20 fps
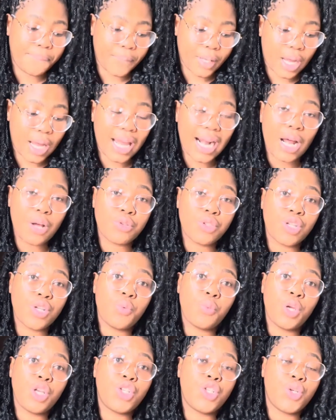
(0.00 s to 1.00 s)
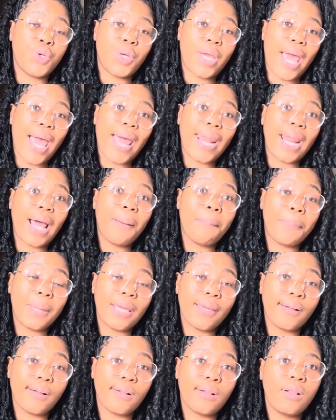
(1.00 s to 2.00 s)
grounds in which you can
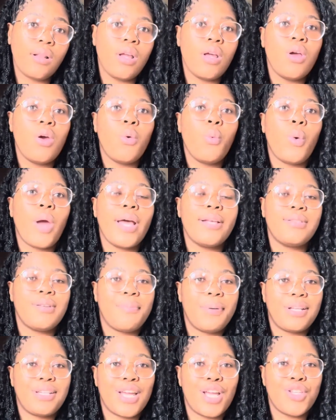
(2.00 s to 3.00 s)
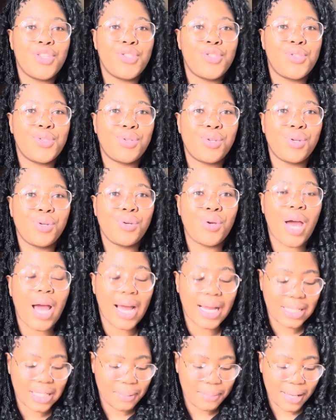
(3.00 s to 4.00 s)
appeal as it pertains to
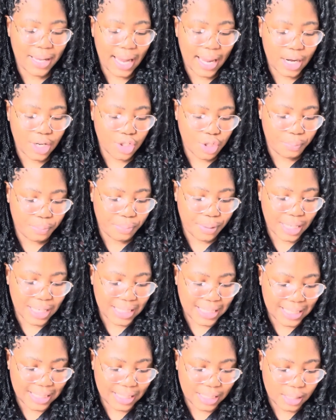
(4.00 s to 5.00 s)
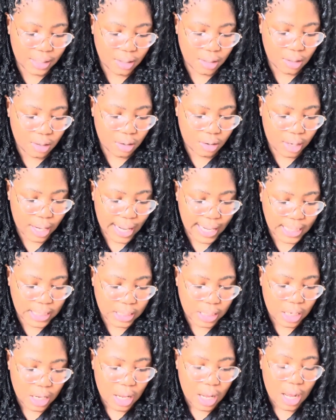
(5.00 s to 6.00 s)
academic eligibility. All right,
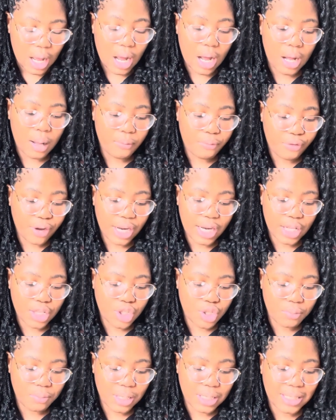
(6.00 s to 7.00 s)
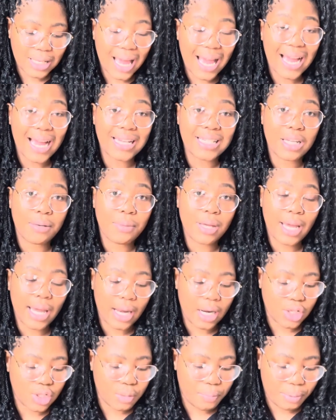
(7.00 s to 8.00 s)
failure to meet academic
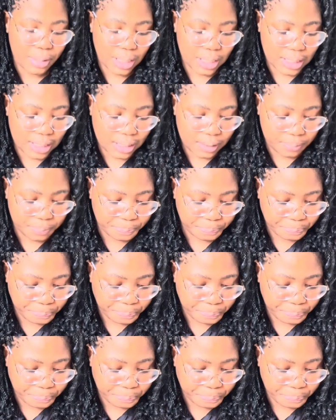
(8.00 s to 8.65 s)
eligibility.